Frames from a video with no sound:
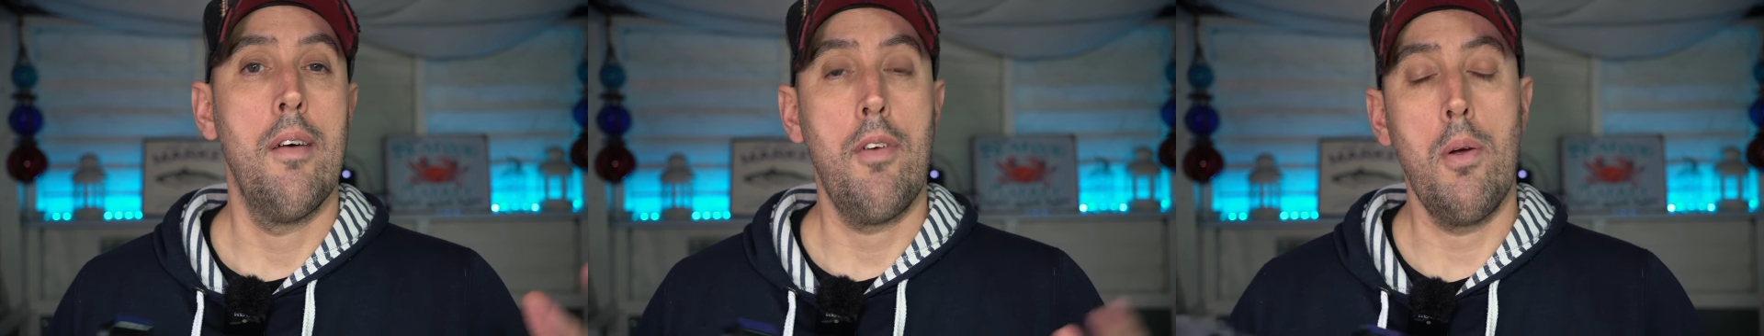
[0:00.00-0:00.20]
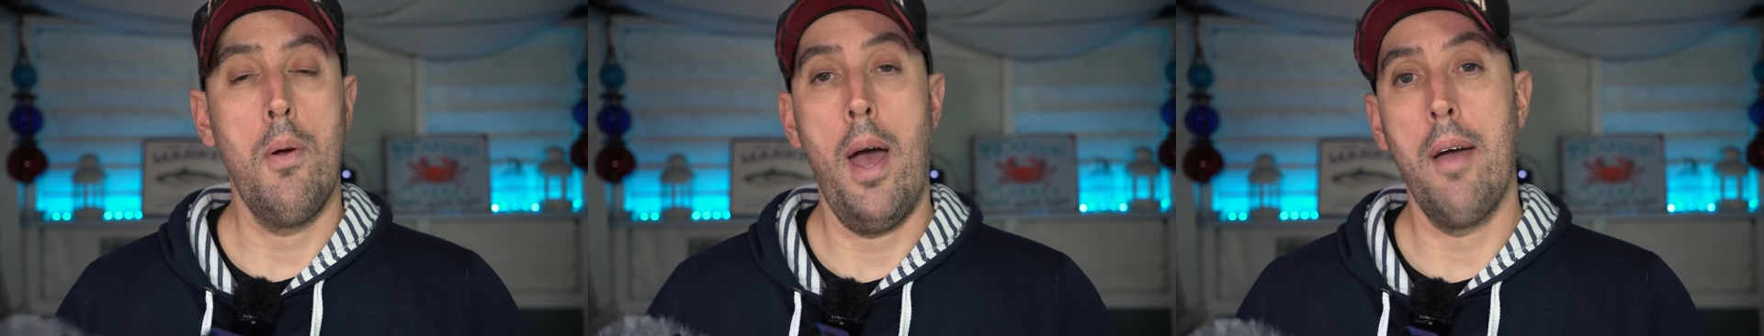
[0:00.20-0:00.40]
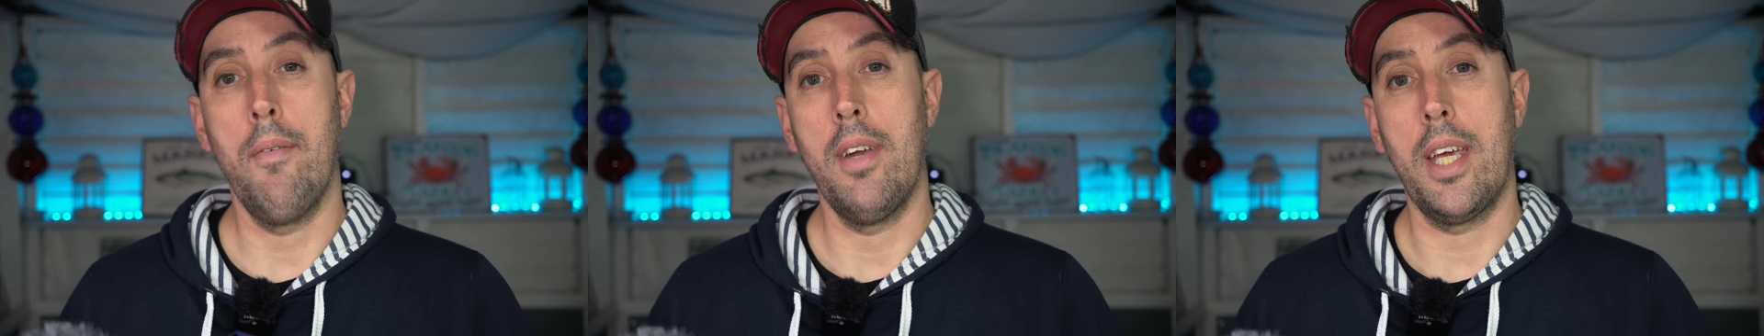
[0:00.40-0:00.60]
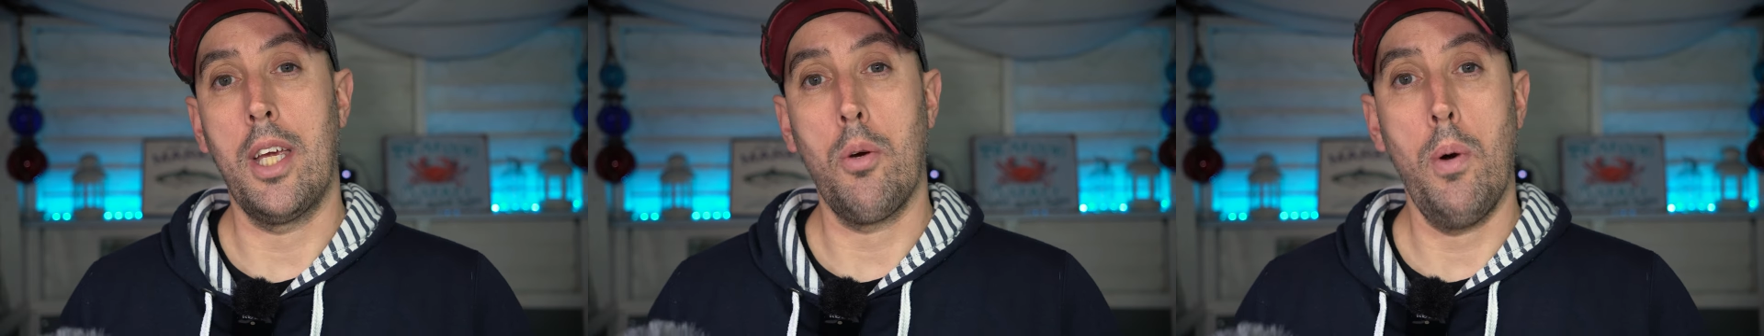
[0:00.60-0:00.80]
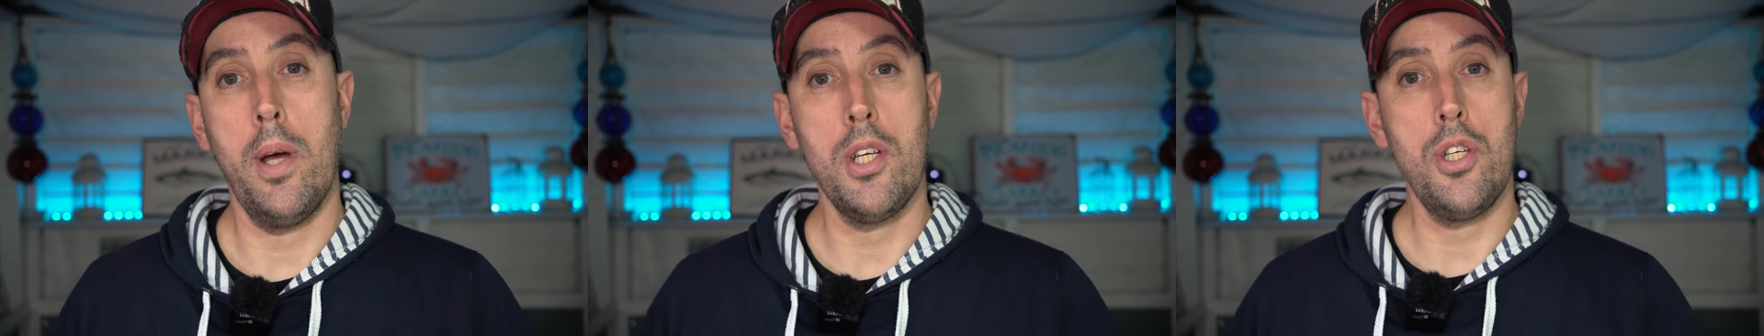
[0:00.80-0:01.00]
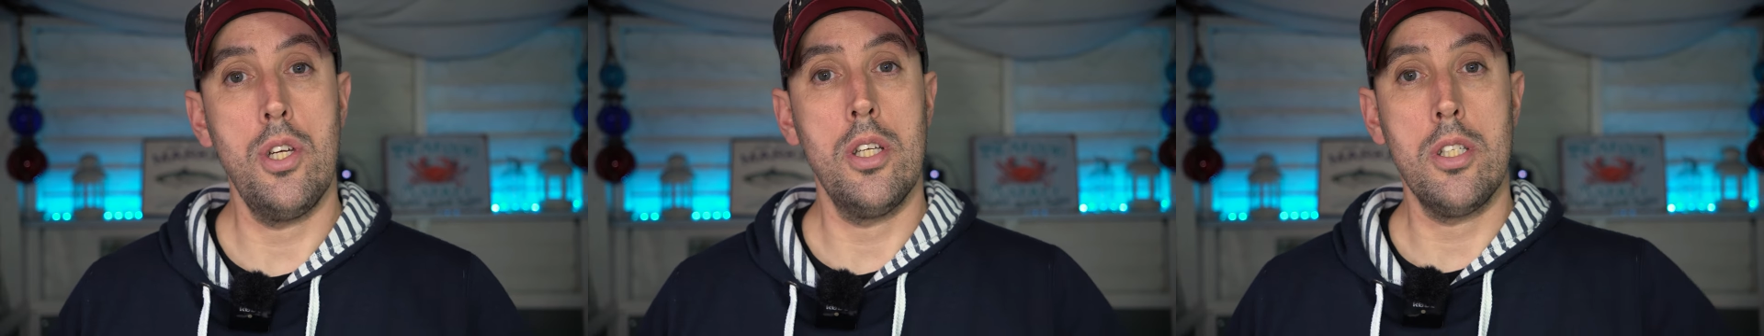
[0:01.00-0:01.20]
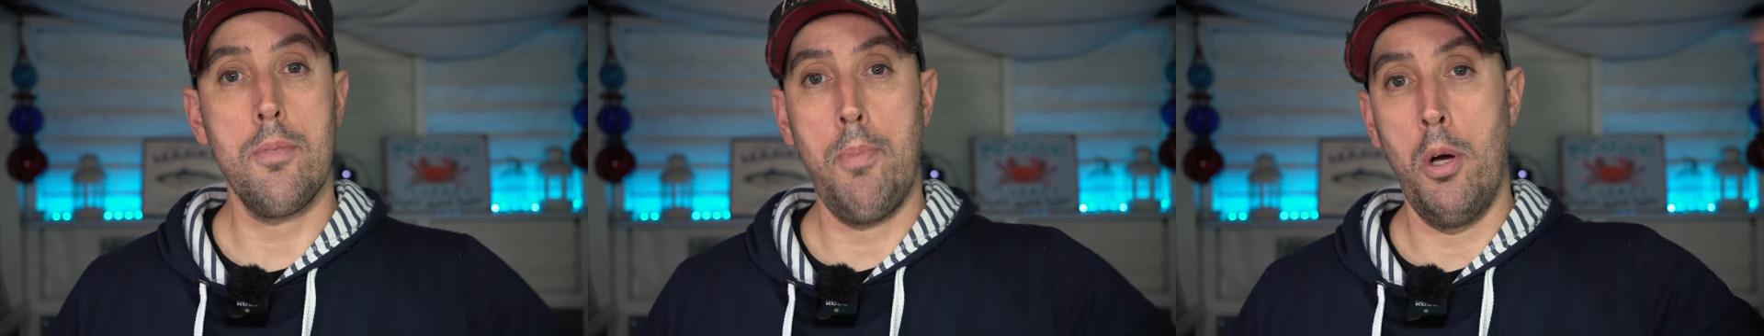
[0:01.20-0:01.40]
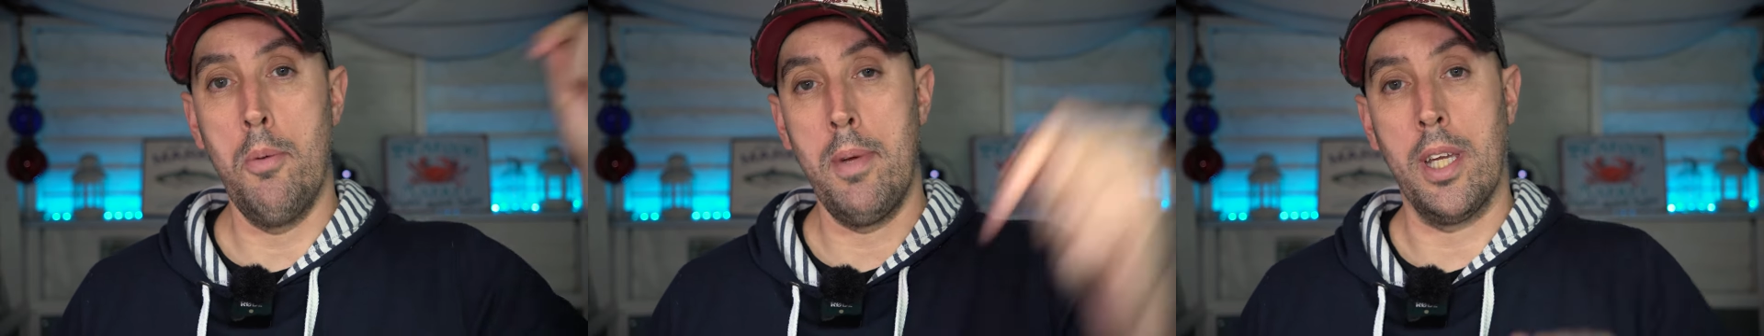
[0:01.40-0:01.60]
If you have any questions,
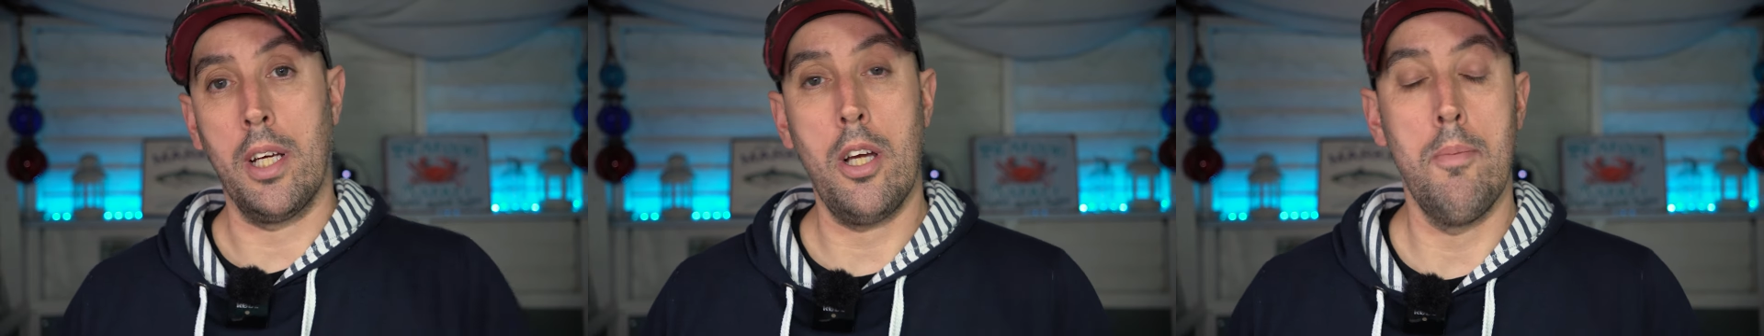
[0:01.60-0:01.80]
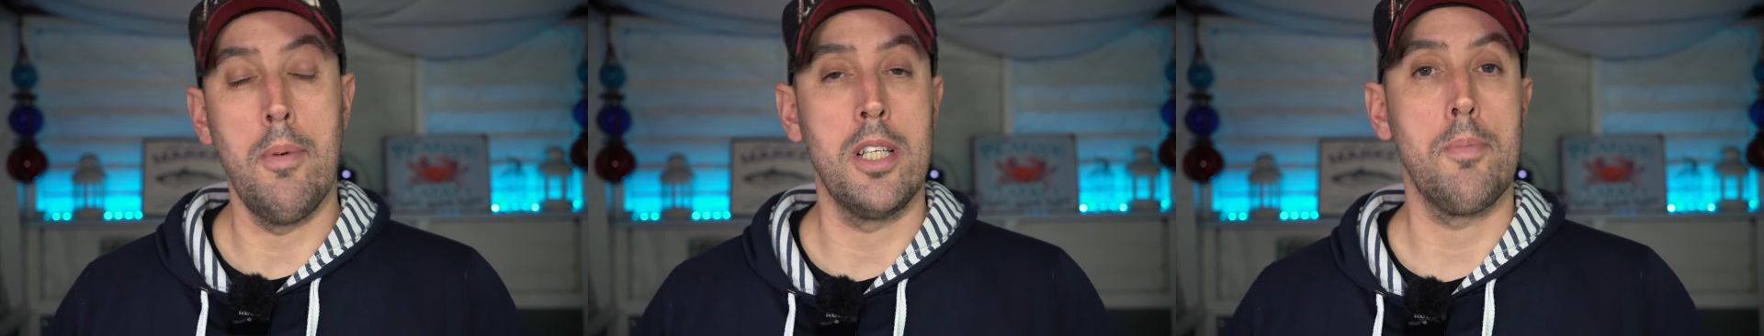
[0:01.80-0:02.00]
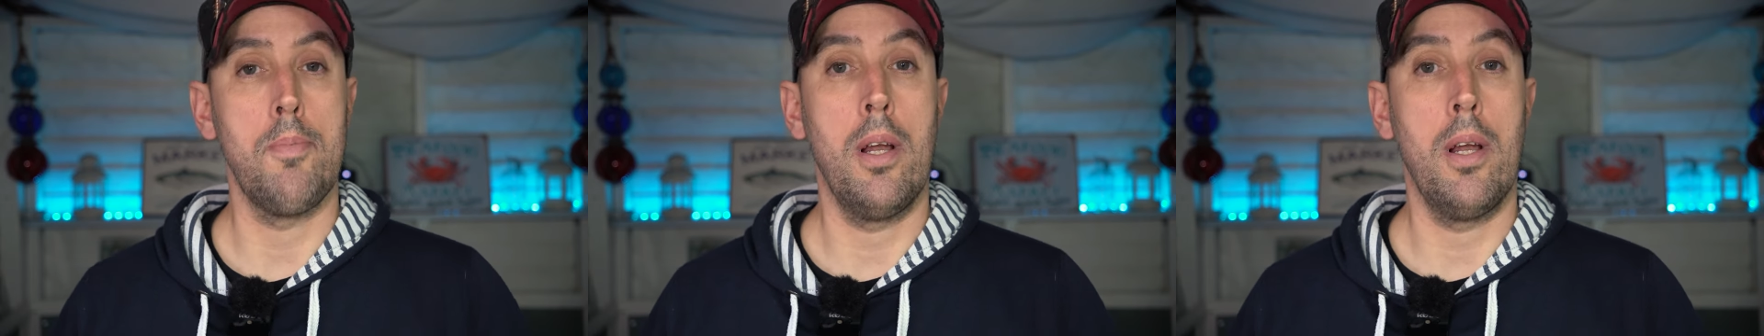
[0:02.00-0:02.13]
put them in the comments